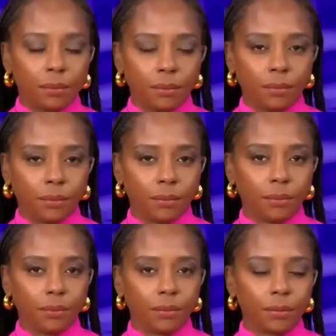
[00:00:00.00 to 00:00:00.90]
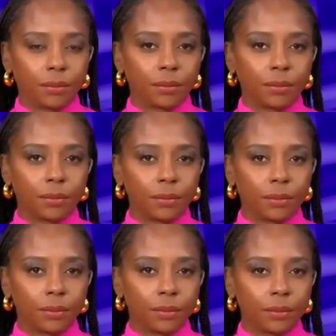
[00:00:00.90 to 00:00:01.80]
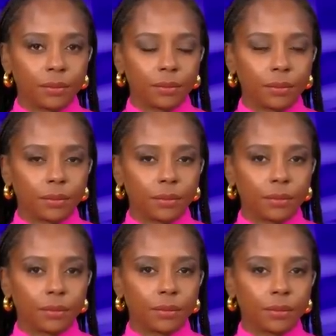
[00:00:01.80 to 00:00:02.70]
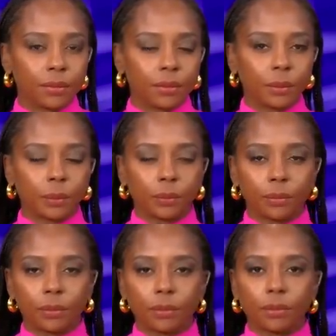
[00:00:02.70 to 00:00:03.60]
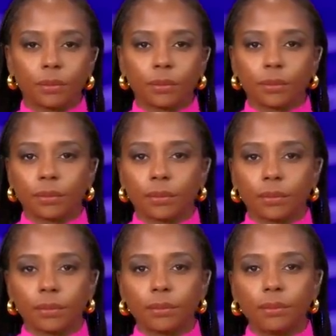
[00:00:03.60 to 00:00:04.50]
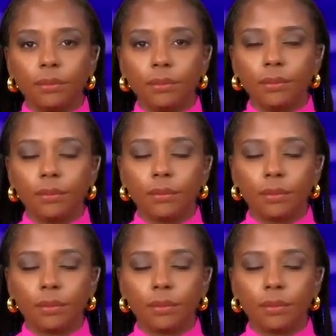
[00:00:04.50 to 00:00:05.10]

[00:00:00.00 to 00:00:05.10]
(not speaking)